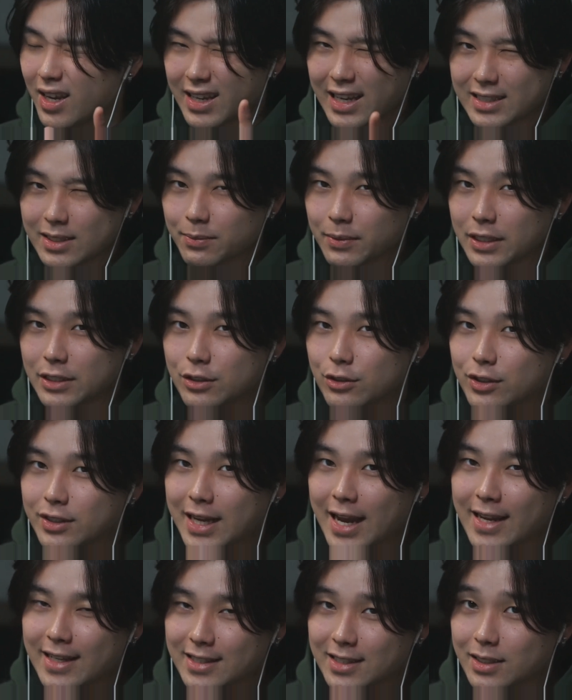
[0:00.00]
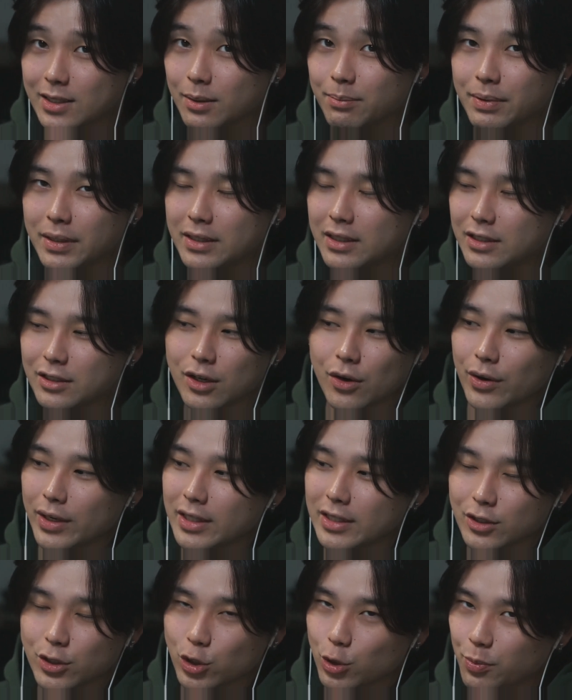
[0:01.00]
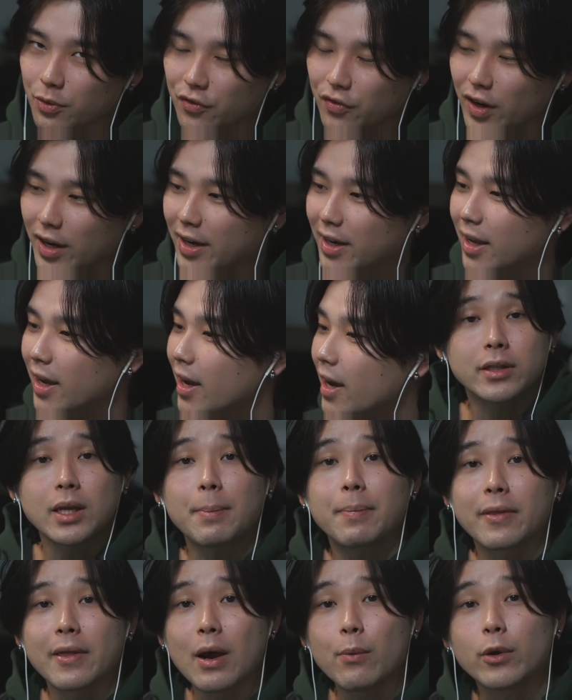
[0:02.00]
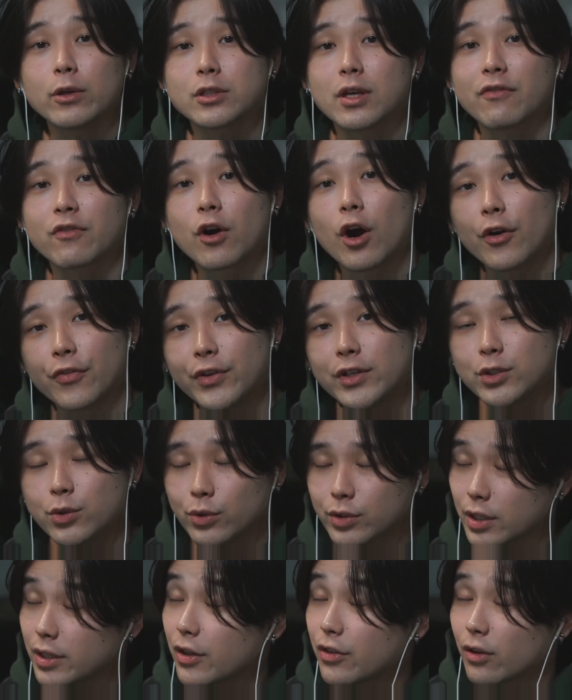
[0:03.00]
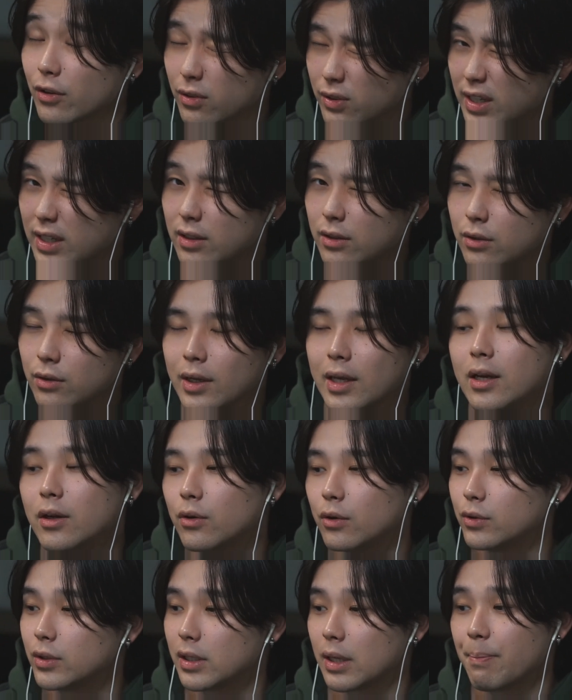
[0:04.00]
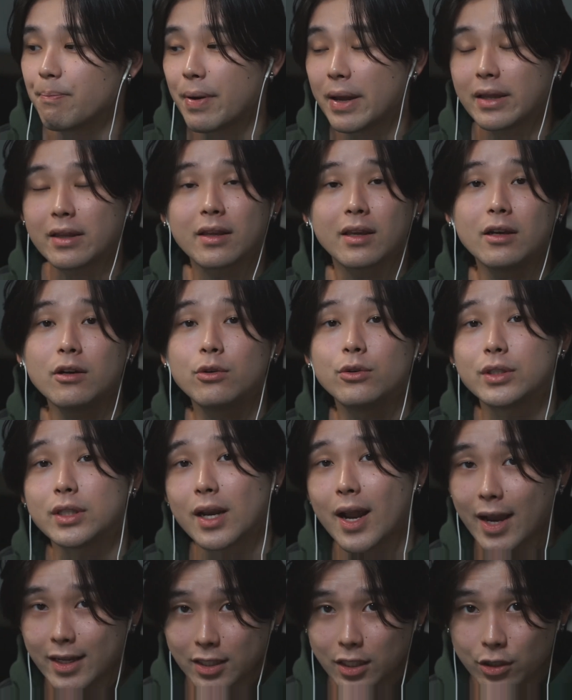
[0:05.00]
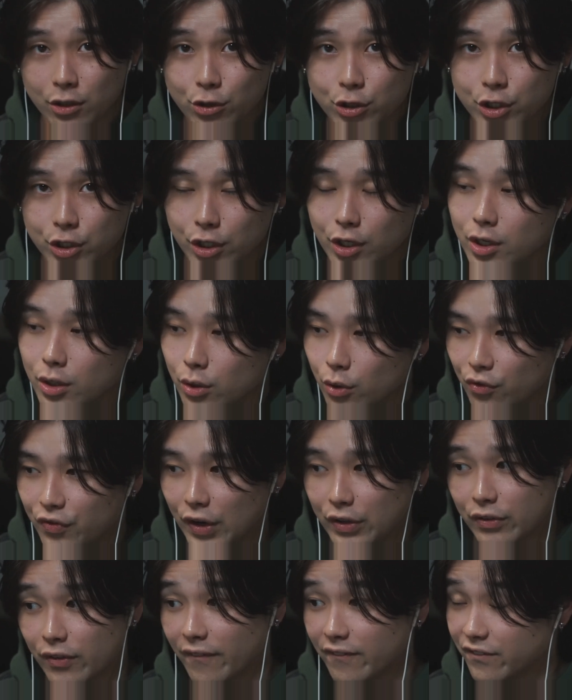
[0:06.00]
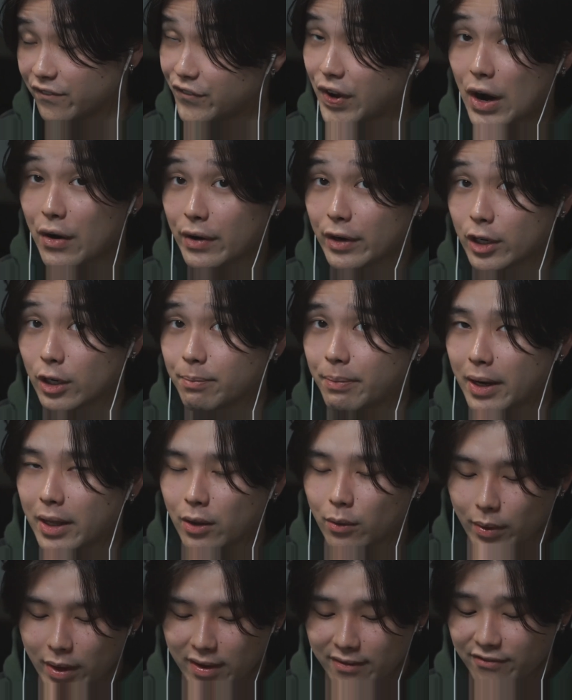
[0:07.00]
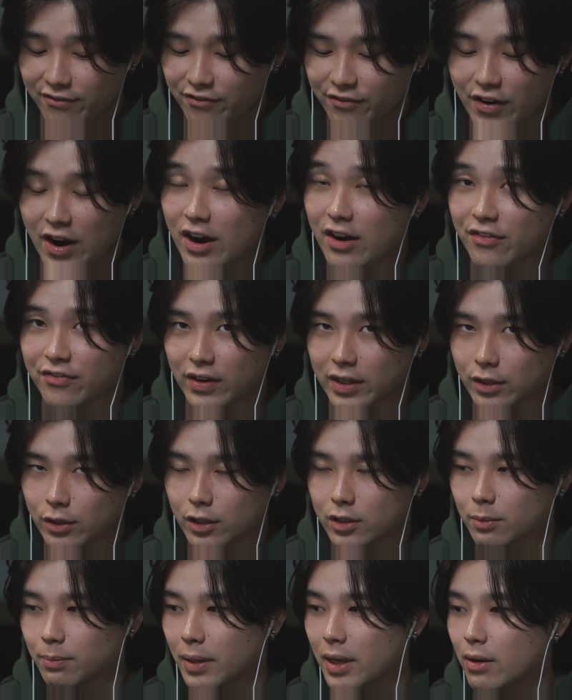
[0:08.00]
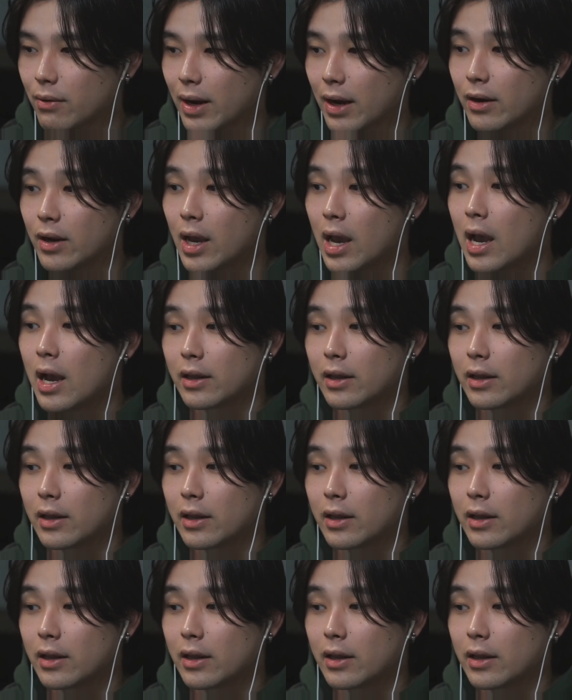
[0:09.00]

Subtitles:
Get some Ginsu stacking since the BT's going, he's super fun. But on top of that, we also have Karthus, who's another leaked unit, who's in Pentakill, who's an Executioner, who felt very good, by the way. Very fun unit to play around.